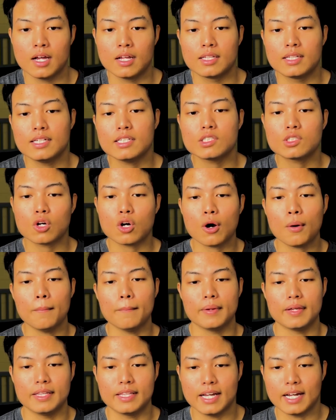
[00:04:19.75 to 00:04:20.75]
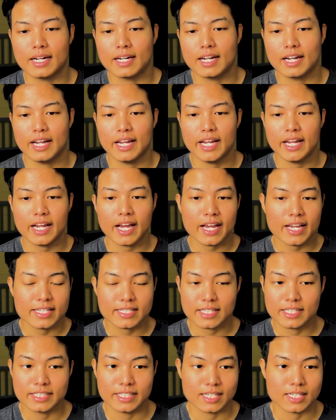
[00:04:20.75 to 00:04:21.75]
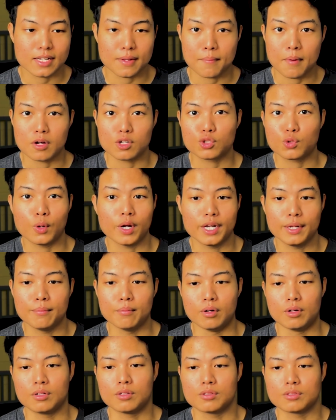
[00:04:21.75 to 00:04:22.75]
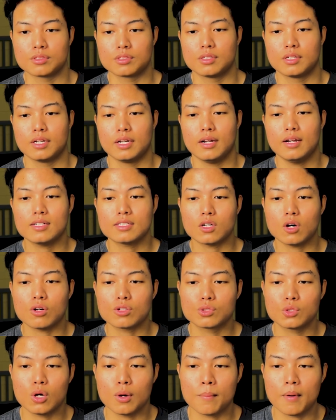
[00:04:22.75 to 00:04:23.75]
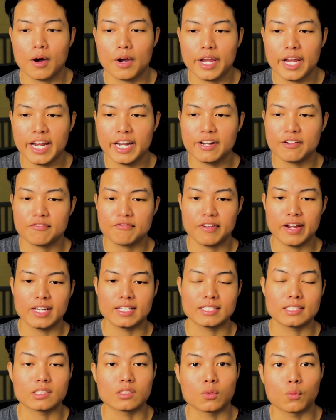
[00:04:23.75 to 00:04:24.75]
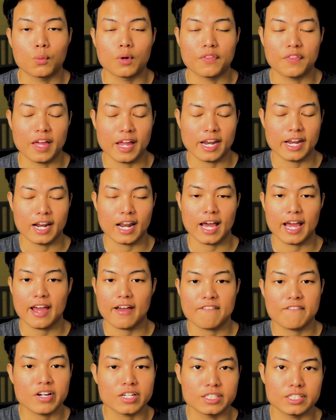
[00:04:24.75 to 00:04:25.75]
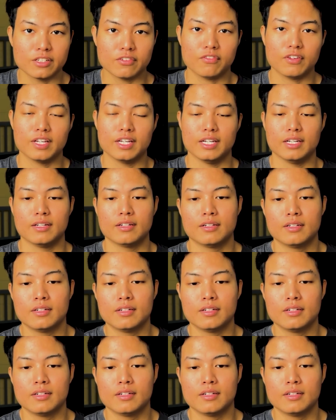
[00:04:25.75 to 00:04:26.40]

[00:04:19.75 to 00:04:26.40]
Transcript: This taught me that AI isn't just about training models, it's also about interfacing with them like effectively.